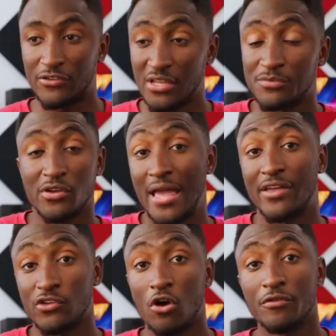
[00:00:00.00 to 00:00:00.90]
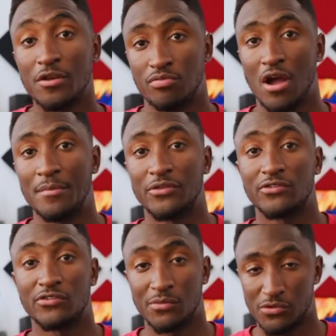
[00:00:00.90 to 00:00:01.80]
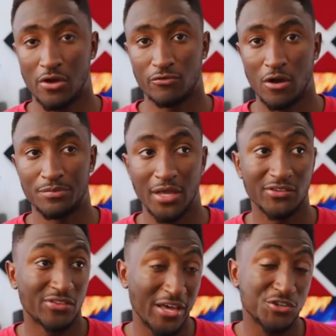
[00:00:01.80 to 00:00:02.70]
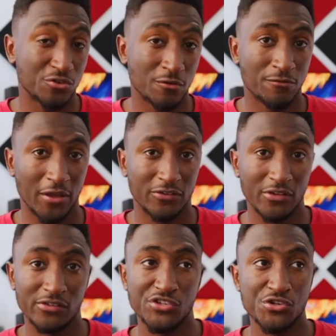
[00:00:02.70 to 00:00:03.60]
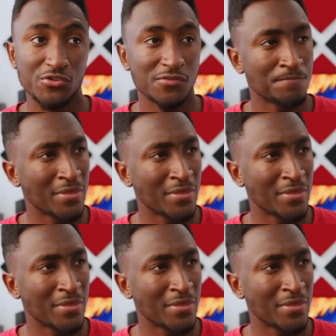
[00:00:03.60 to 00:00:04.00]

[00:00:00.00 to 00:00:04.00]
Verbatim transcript: Now, Samsung has already promised some software updates that should fix these issues,